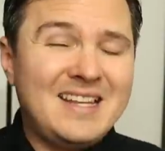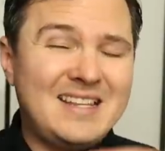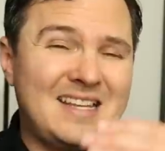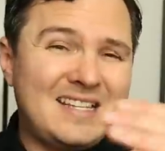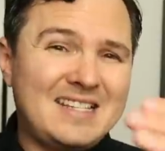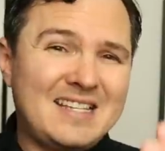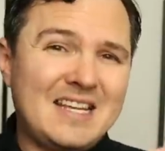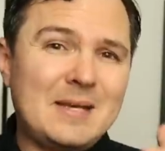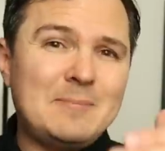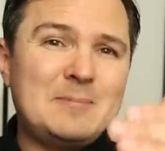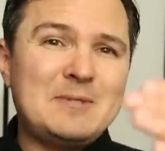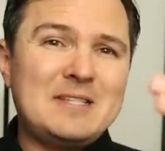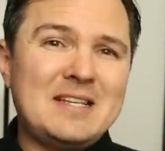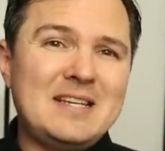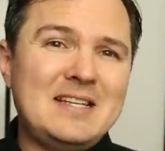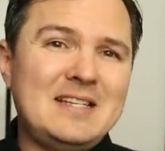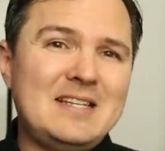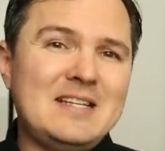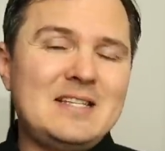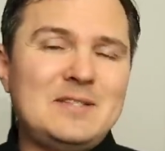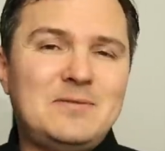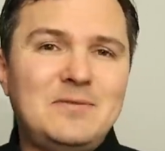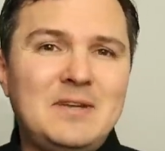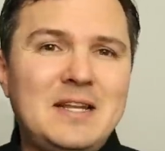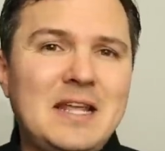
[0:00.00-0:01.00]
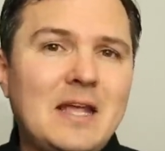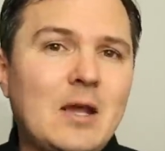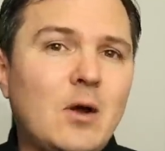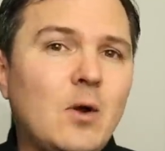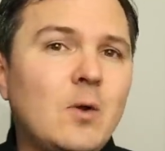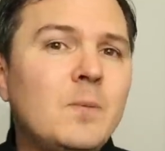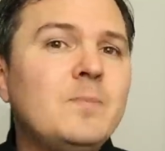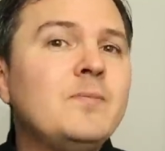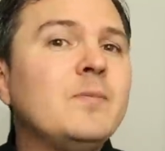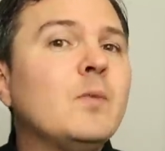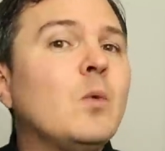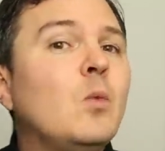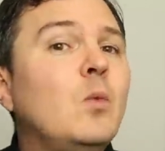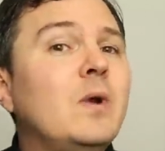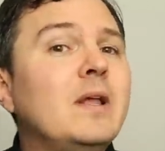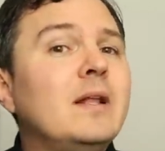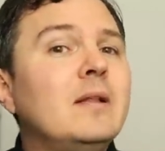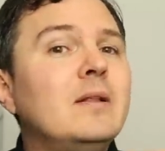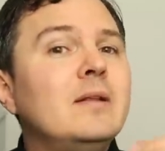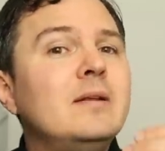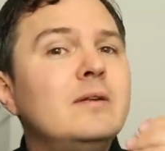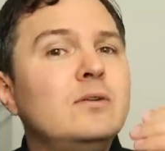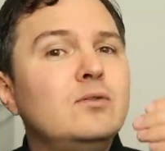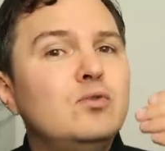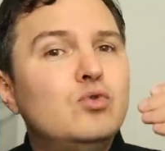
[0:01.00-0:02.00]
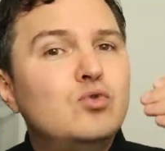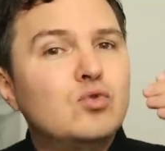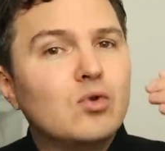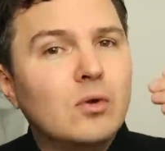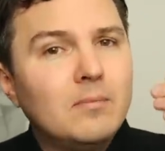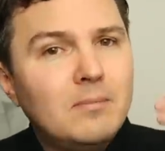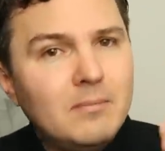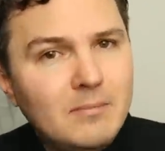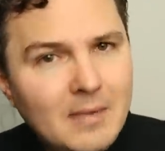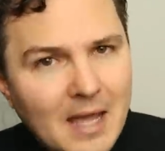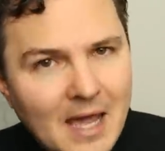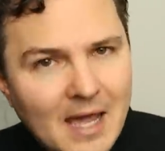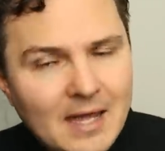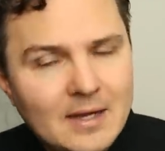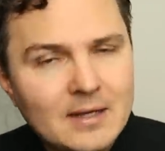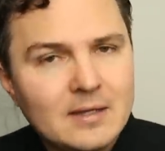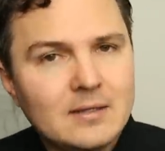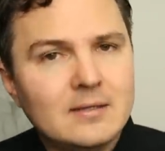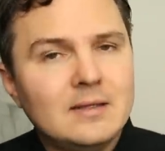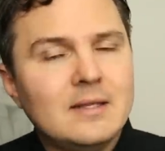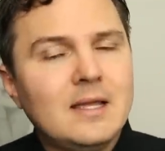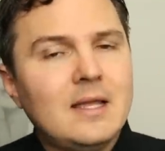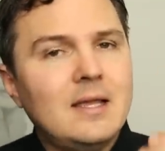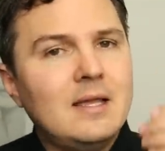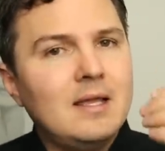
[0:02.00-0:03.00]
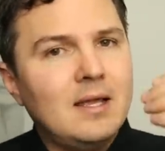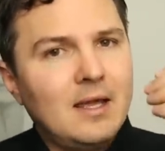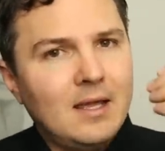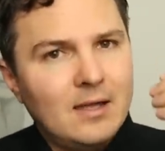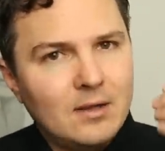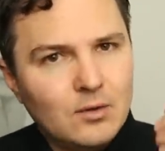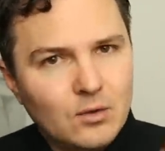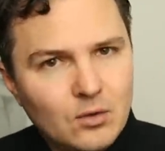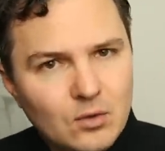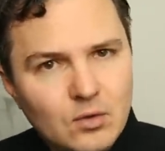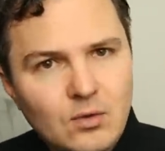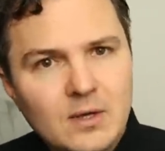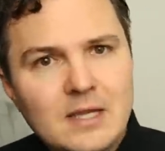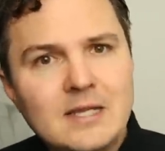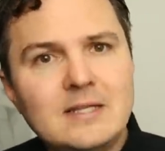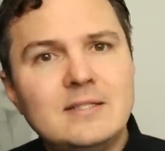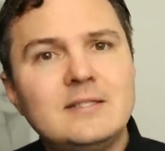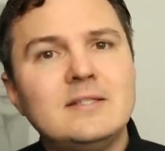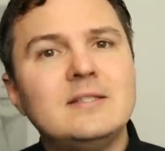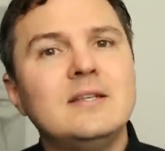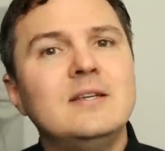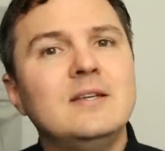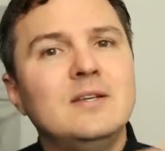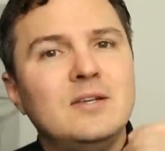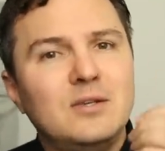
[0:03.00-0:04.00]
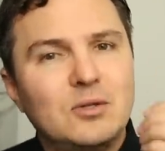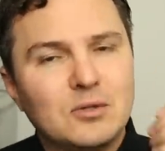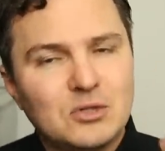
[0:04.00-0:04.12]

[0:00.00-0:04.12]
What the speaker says: And the tips in this video will dramatically increase